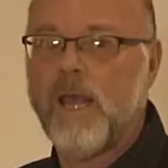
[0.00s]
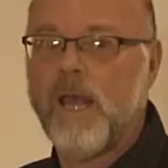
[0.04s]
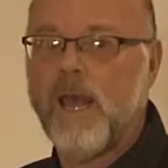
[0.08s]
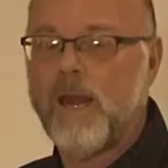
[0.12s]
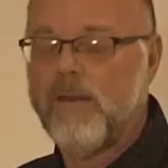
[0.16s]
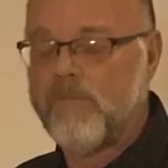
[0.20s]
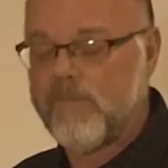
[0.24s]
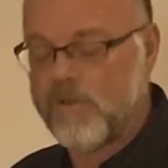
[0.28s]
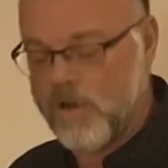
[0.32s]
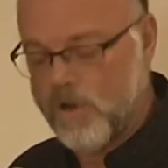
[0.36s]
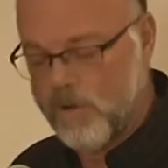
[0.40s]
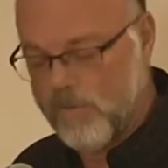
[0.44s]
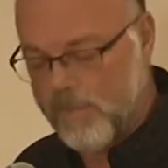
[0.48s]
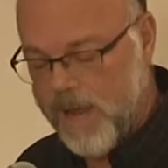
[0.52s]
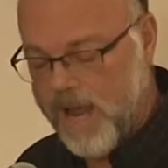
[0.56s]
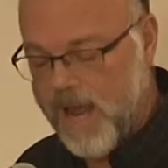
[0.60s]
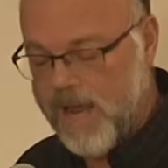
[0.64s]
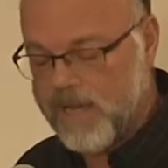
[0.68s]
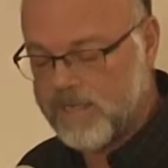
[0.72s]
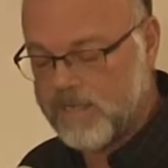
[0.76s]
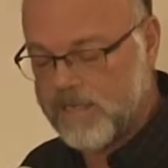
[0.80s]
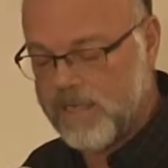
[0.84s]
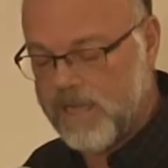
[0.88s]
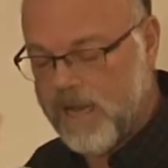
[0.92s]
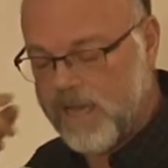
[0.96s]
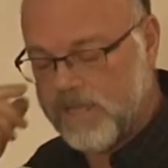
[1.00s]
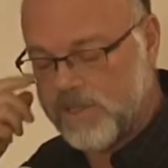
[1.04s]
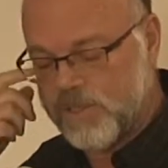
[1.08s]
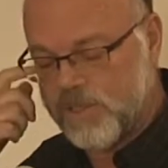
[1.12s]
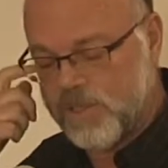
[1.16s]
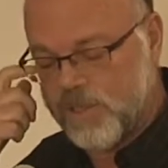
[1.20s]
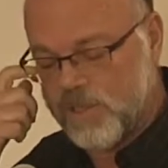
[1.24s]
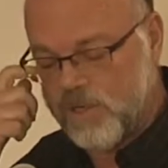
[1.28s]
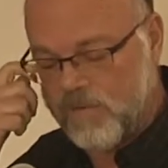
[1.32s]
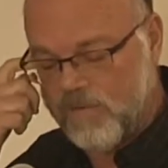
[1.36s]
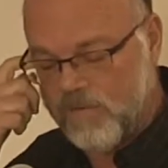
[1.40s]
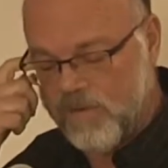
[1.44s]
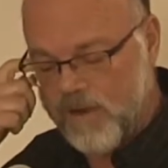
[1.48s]
And if you go back to that
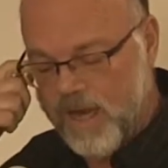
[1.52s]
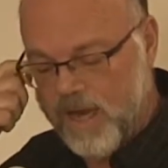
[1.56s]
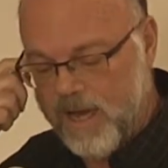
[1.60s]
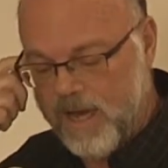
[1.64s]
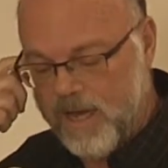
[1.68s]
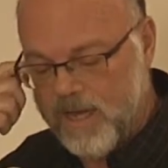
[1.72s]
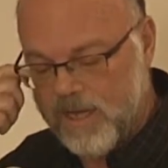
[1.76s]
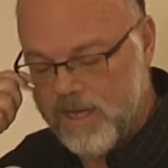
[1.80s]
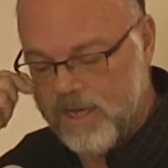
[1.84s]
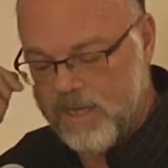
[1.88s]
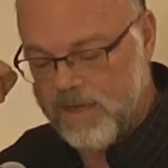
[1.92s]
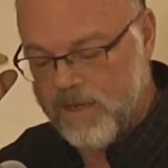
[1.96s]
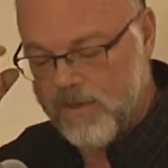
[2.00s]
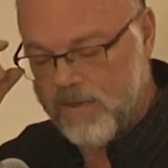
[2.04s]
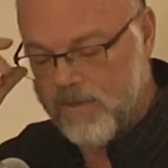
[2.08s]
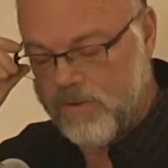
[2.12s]
survey,